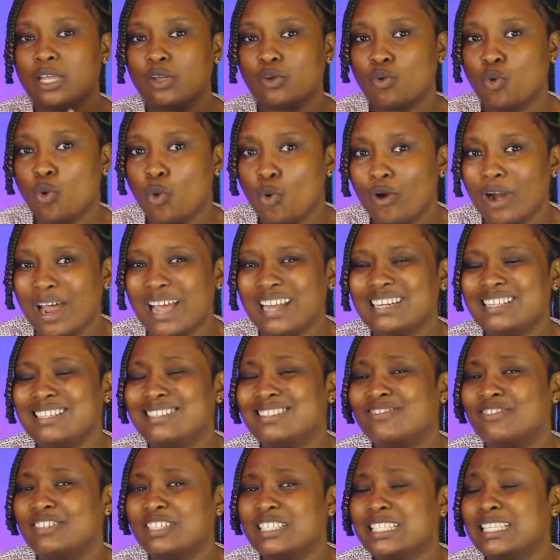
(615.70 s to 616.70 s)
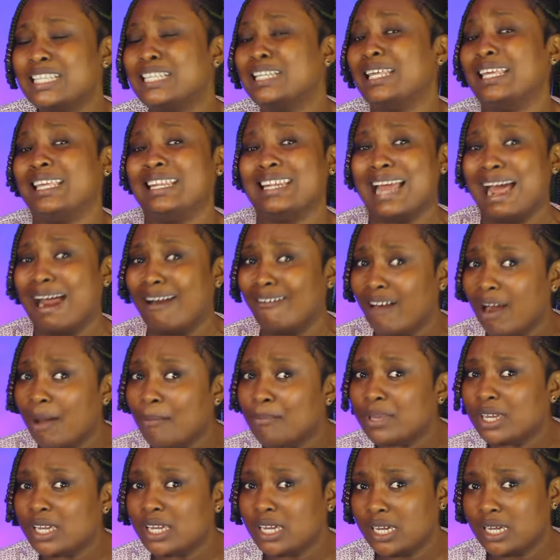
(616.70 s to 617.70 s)
Quran is written in
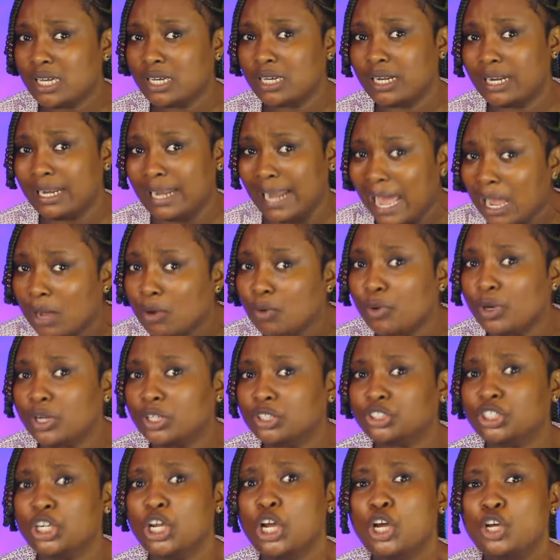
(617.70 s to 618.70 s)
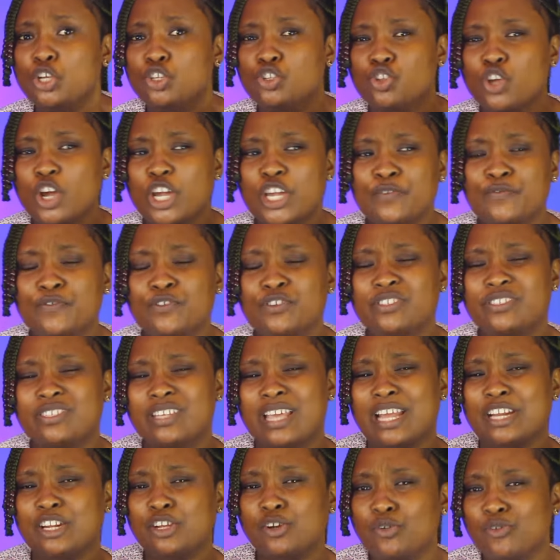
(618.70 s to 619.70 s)
Arabic language. So if you
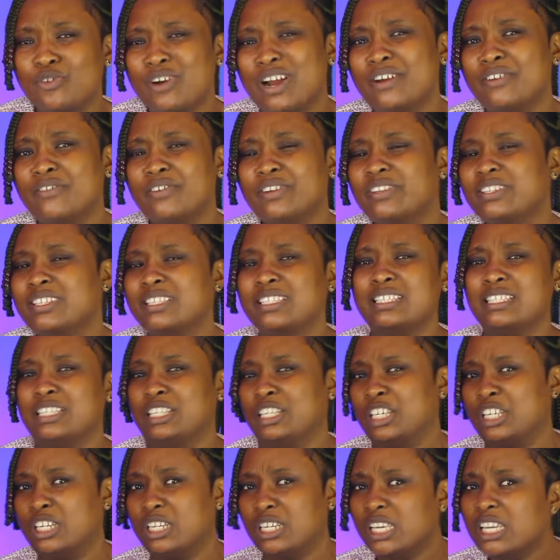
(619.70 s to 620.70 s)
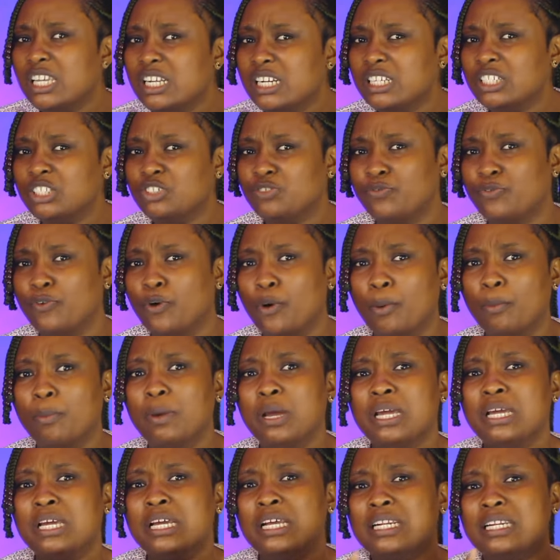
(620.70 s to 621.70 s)
see any Quran written in English form,
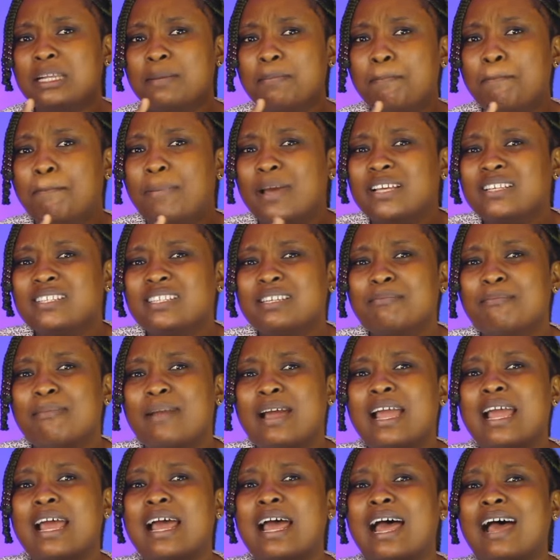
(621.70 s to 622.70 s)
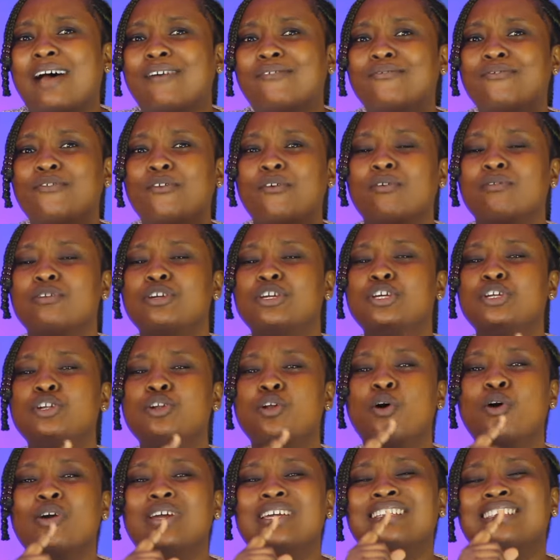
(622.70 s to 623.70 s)
the person might have, you
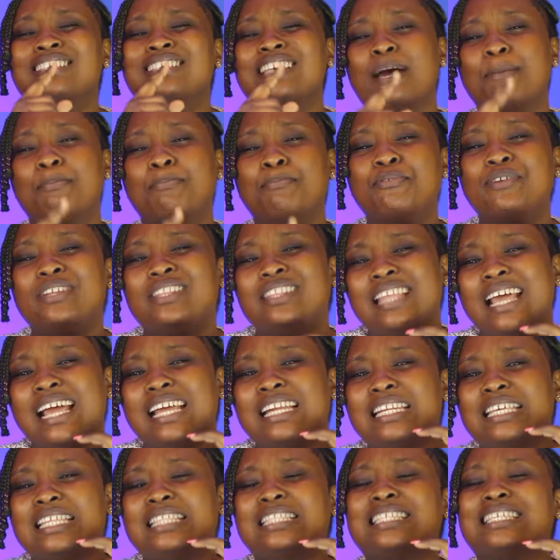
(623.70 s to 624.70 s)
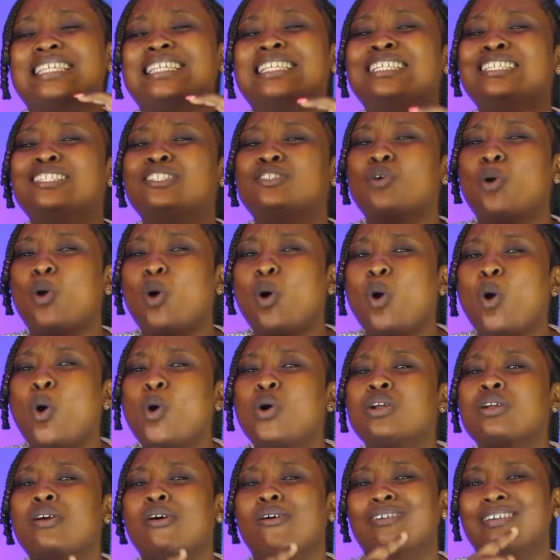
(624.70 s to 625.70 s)
know, interpreted it in his
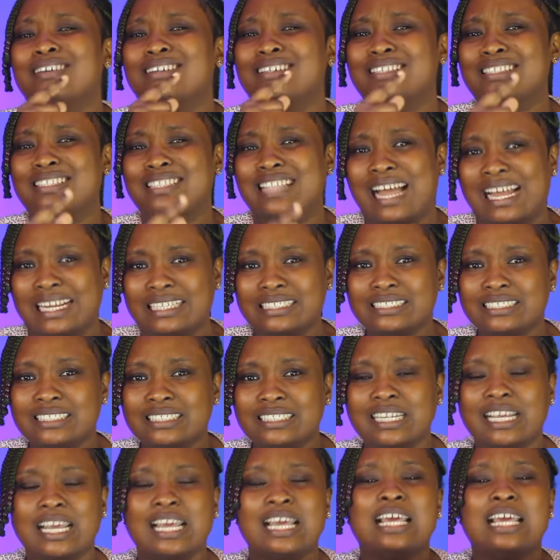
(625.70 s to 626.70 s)
own understanding,